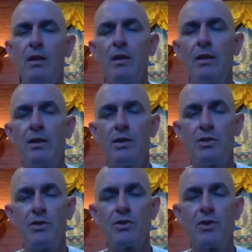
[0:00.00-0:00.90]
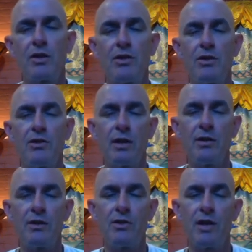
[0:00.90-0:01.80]
These instructions on the
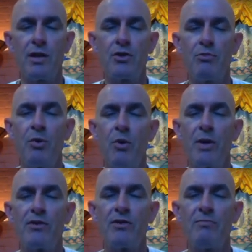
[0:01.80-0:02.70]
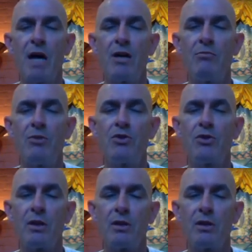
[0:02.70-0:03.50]
essential points of Mahamudra,